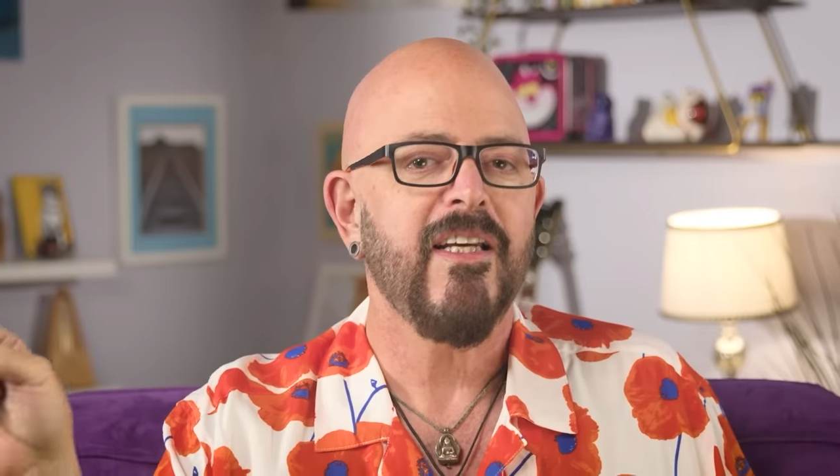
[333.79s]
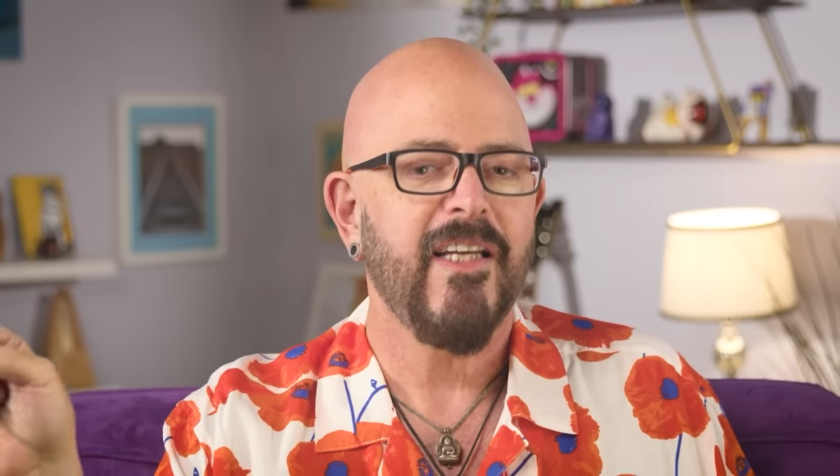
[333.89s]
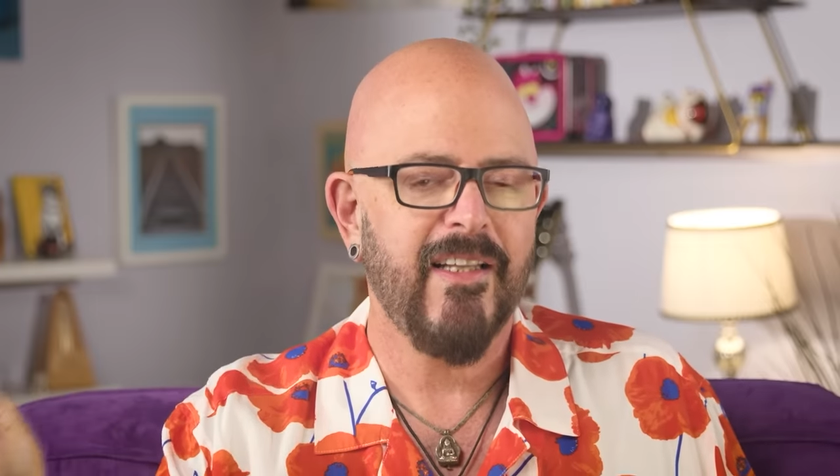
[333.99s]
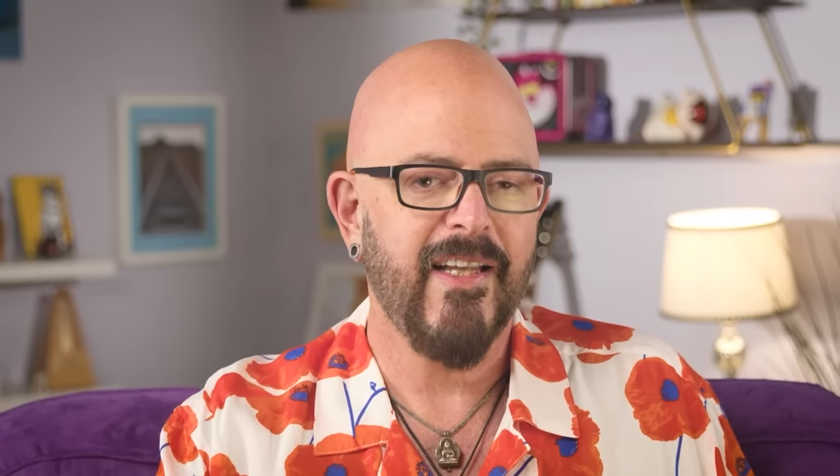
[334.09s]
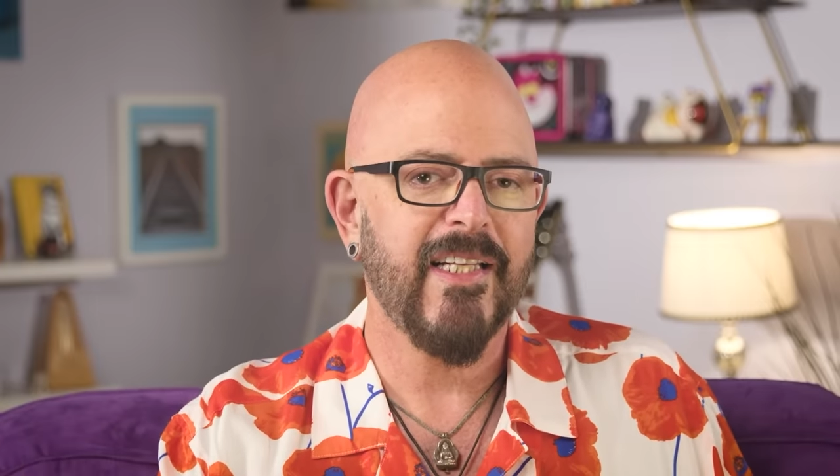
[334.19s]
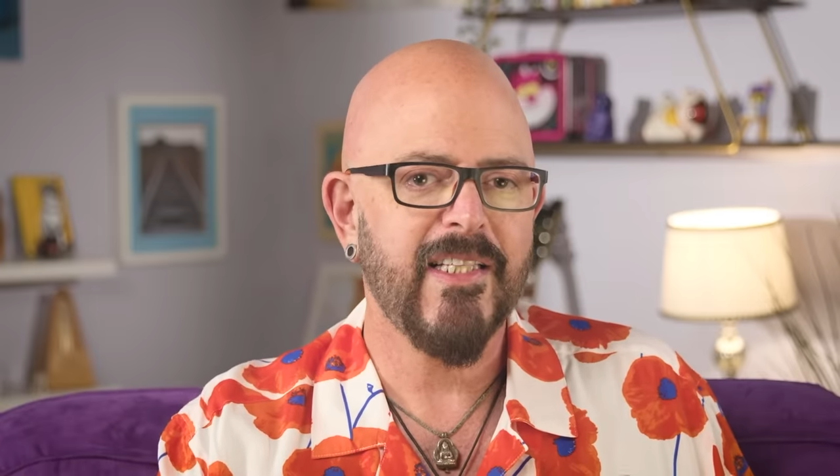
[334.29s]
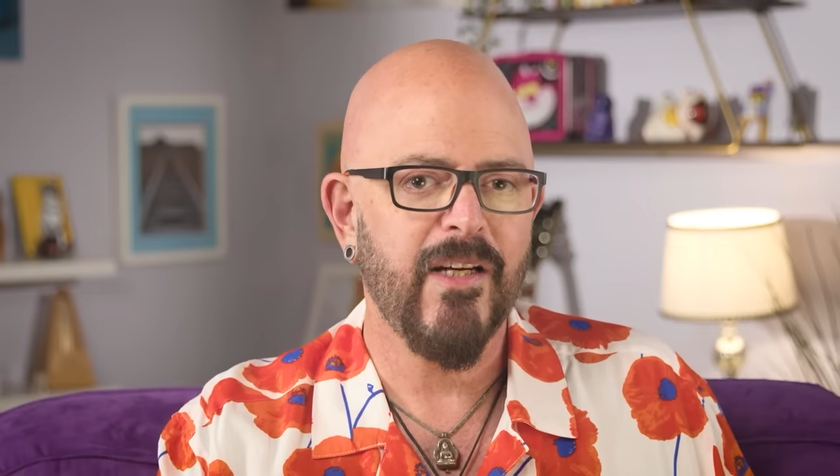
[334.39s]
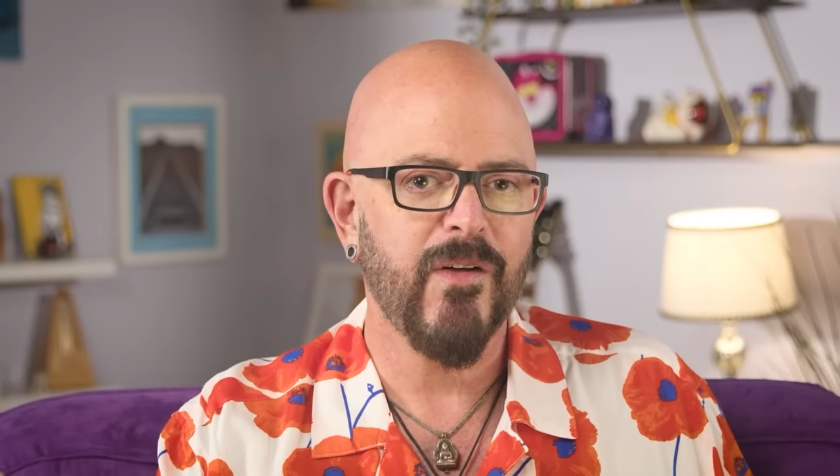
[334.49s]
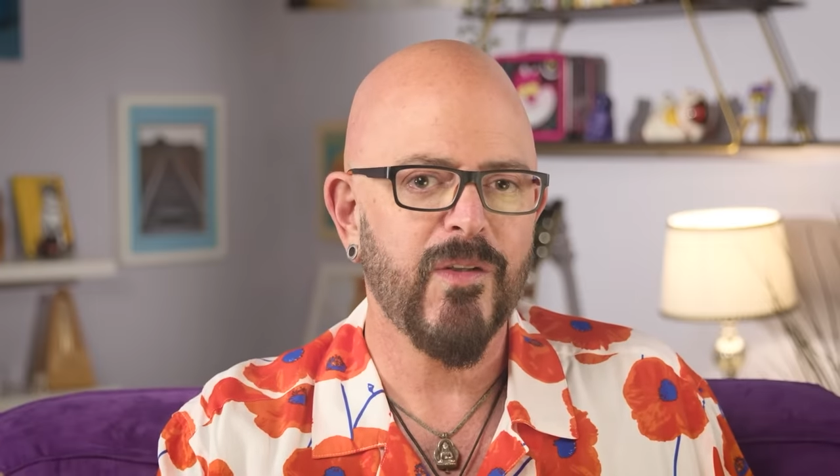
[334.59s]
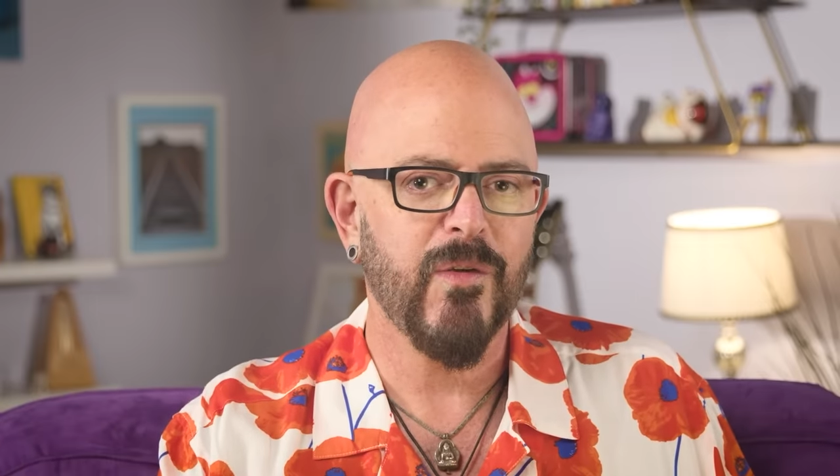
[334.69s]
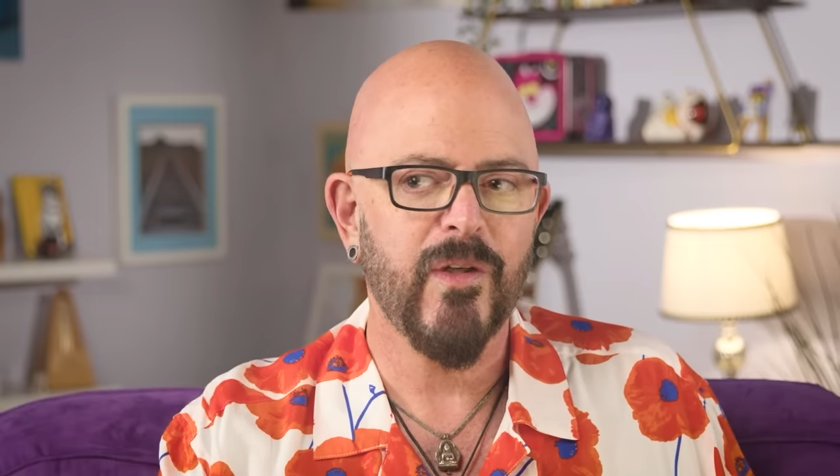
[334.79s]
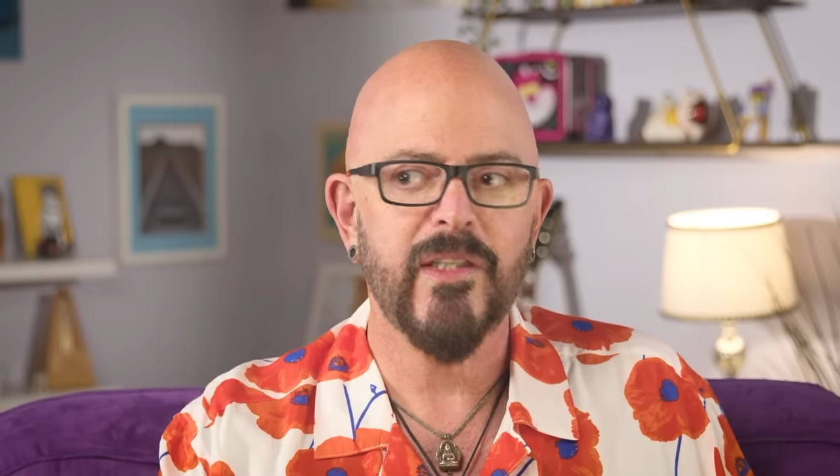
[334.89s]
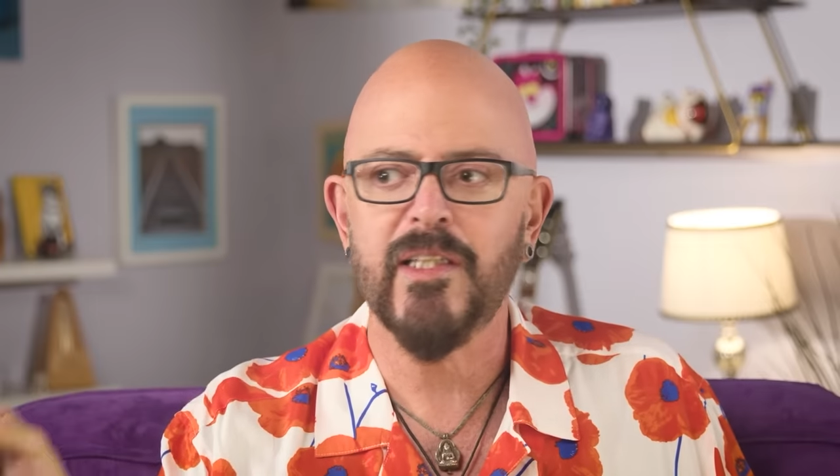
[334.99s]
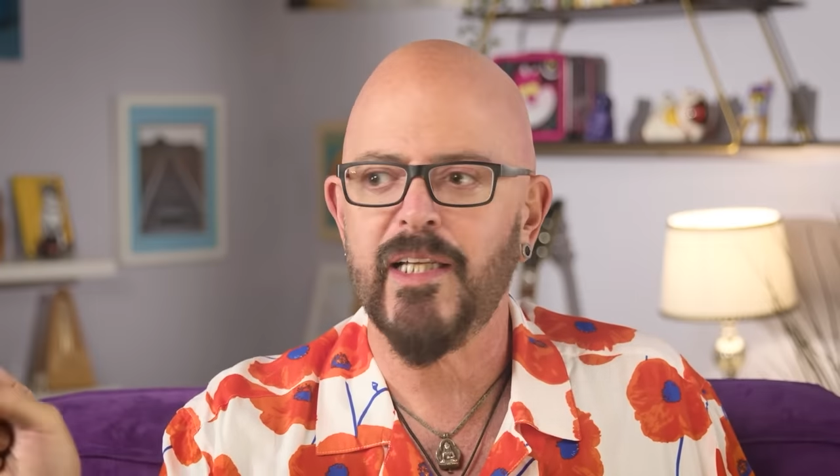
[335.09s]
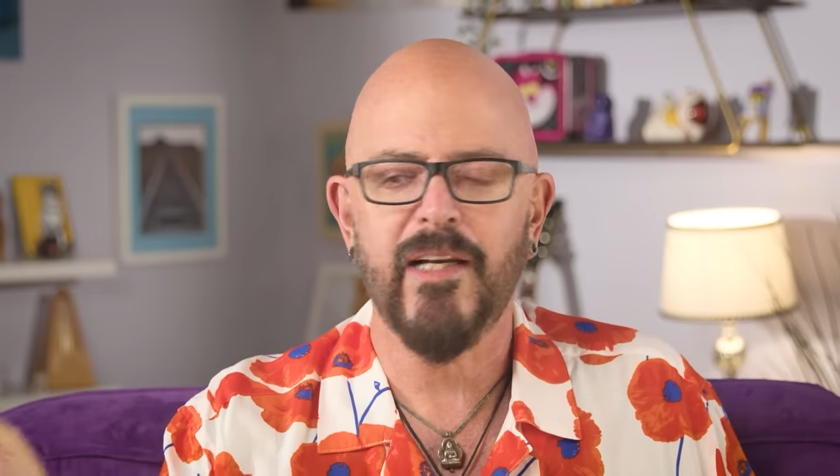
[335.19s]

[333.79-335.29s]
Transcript: in that territory to let